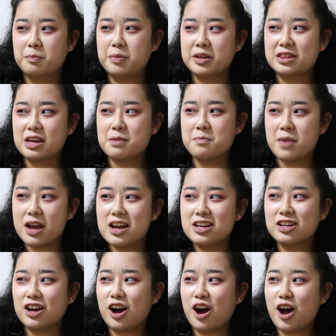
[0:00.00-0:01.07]
But they made
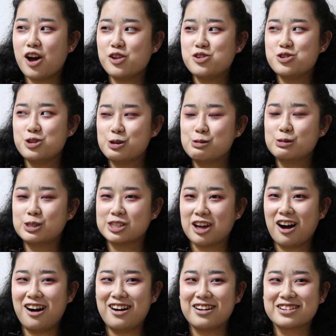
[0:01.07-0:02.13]
a new
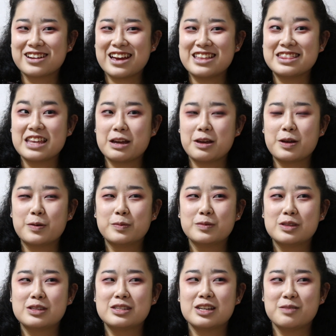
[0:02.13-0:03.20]
song and they
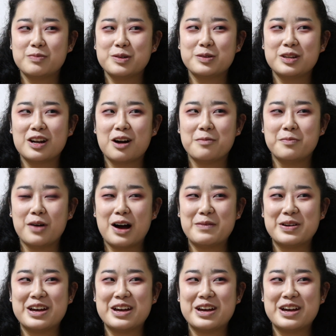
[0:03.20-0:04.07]
debuted it on Mama,